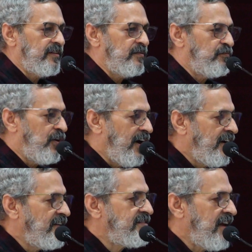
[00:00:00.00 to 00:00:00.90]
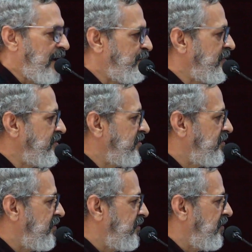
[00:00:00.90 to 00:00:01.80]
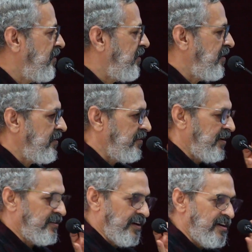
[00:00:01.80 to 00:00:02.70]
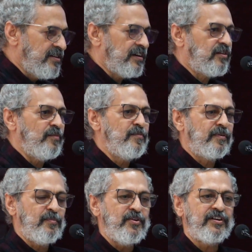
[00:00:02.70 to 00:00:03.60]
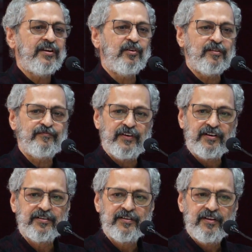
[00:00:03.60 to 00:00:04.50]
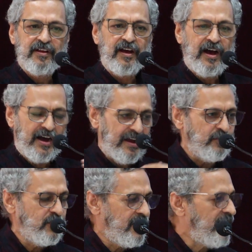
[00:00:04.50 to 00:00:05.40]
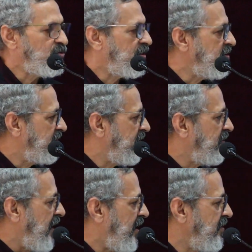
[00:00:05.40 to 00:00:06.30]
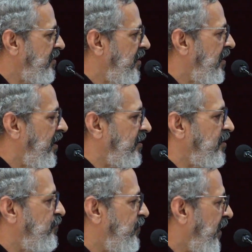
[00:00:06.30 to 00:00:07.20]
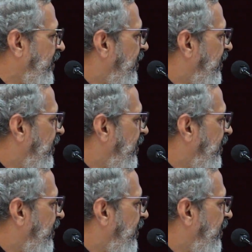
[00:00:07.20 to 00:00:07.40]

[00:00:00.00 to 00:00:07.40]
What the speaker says: violence happens, there is an inter-community conflict, I would like to consider that as a failure